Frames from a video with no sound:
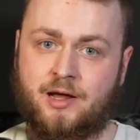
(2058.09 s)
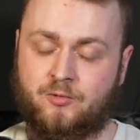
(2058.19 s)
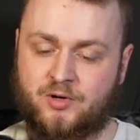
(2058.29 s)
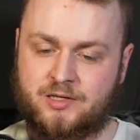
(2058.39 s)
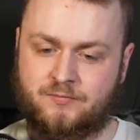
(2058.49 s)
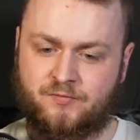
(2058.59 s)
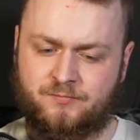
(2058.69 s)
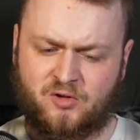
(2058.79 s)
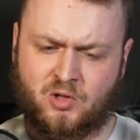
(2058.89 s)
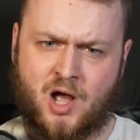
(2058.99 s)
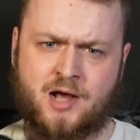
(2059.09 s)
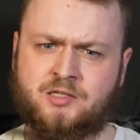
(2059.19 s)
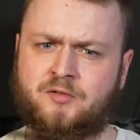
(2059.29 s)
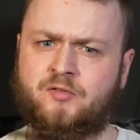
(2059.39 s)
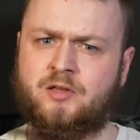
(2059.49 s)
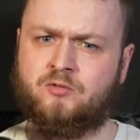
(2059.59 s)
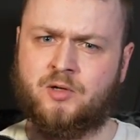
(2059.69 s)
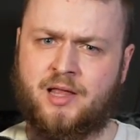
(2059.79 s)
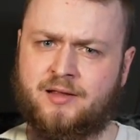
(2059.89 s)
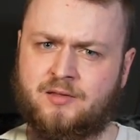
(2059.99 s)
I read philosophy
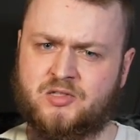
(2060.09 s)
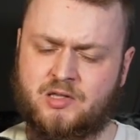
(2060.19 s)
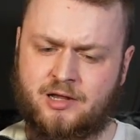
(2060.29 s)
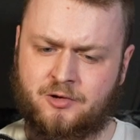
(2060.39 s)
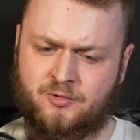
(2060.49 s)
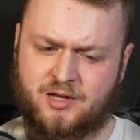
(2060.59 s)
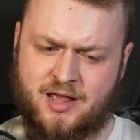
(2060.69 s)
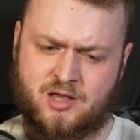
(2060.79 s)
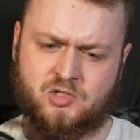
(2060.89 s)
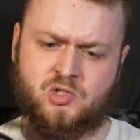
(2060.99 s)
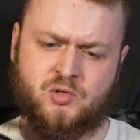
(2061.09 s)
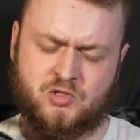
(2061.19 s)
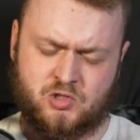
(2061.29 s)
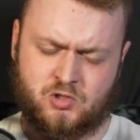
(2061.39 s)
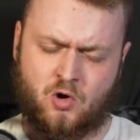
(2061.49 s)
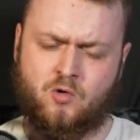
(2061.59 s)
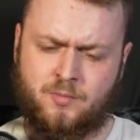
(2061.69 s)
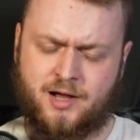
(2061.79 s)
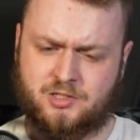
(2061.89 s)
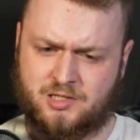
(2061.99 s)
relentlessly. I read history so
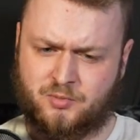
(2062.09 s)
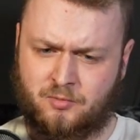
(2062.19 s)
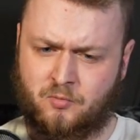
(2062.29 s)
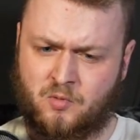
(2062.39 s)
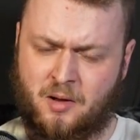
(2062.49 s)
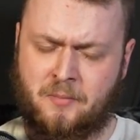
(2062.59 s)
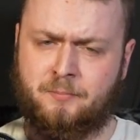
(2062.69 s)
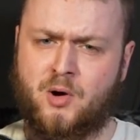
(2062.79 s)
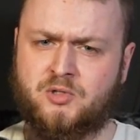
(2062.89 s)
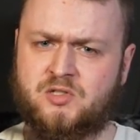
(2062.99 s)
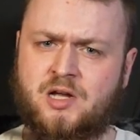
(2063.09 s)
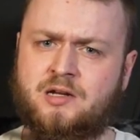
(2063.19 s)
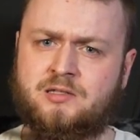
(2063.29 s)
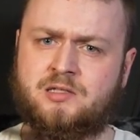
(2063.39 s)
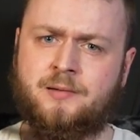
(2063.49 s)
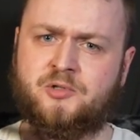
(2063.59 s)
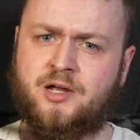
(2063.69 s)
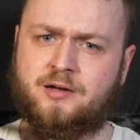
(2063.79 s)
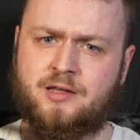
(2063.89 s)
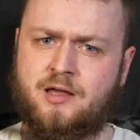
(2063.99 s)
much. That's probably my most studied
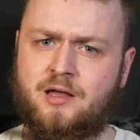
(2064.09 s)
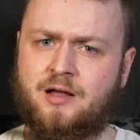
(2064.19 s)
subject.